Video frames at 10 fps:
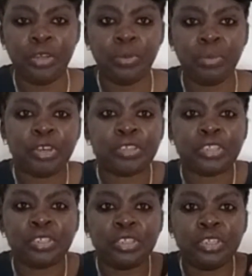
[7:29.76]

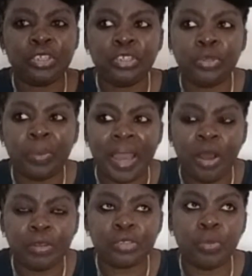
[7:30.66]
because you might
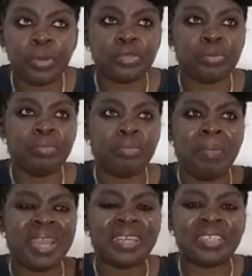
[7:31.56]
also want to
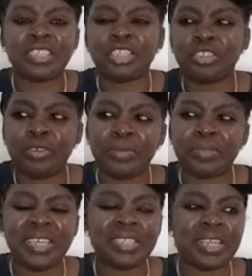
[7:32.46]
make a decision on
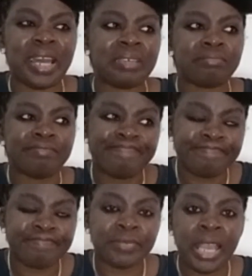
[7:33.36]
things like,
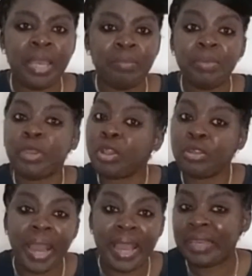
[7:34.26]
maybe you're going to
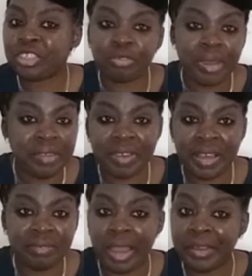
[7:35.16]
hire a
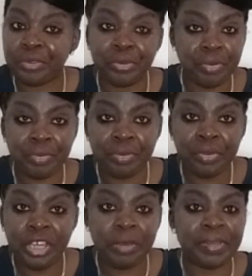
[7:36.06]
driver. I don't know.
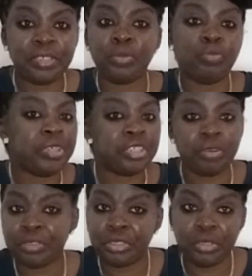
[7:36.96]
It depends on which
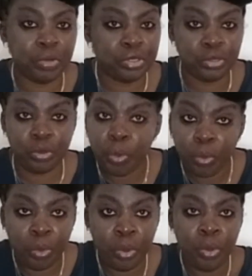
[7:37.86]
country you want to go.
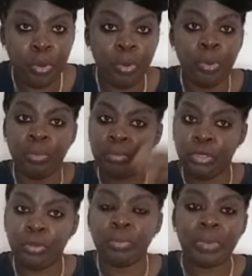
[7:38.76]

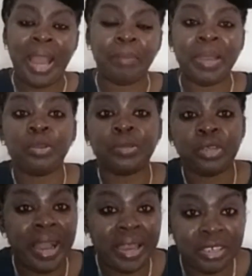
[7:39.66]
Am I going to
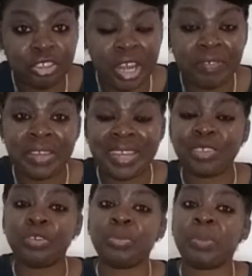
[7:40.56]
hire a driver? That's
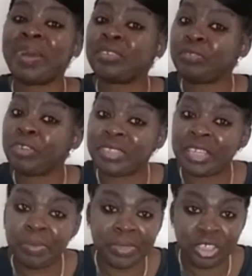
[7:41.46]
going to be part of your
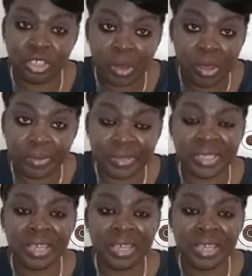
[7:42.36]
transportation costs.